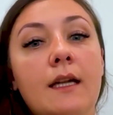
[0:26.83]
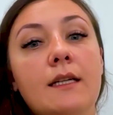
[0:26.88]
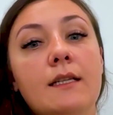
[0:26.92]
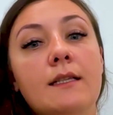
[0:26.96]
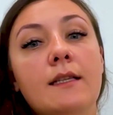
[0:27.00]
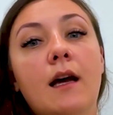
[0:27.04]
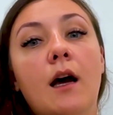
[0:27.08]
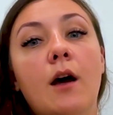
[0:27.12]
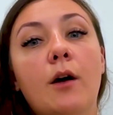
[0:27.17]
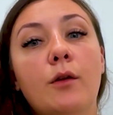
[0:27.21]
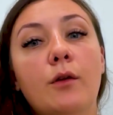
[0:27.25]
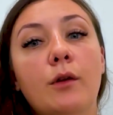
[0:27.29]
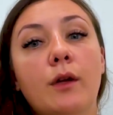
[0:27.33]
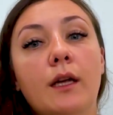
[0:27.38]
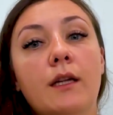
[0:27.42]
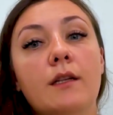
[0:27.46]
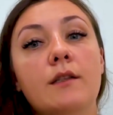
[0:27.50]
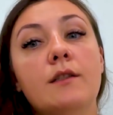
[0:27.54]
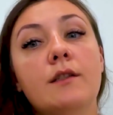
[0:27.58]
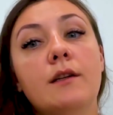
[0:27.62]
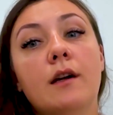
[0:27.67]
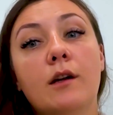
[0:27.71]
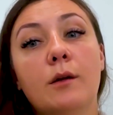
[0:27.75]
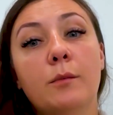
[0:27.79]
is how you can
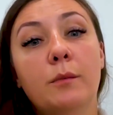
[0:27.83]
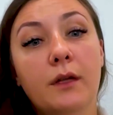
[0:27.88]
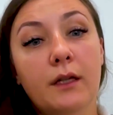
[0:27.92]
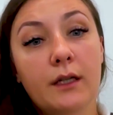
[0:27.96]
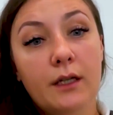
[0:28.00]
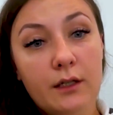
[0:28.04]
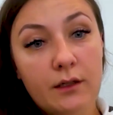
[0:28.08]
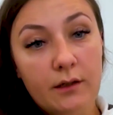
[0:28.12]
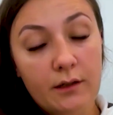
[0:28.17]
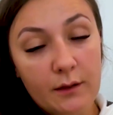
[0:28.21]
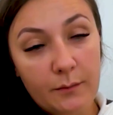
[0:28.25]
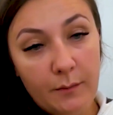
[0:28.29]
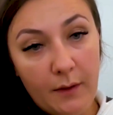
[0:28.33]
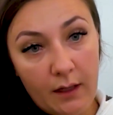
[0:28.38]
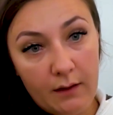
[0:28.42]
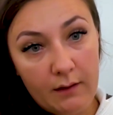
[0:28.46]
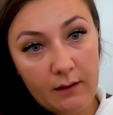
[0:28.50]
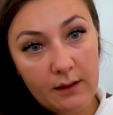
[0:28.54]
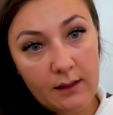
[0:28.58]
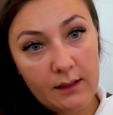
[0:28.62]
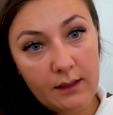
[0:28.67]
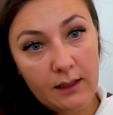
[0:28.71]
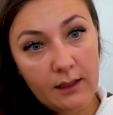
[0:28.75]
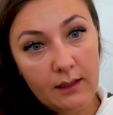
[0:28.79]
start building
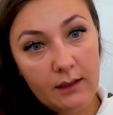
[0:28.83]
transparency.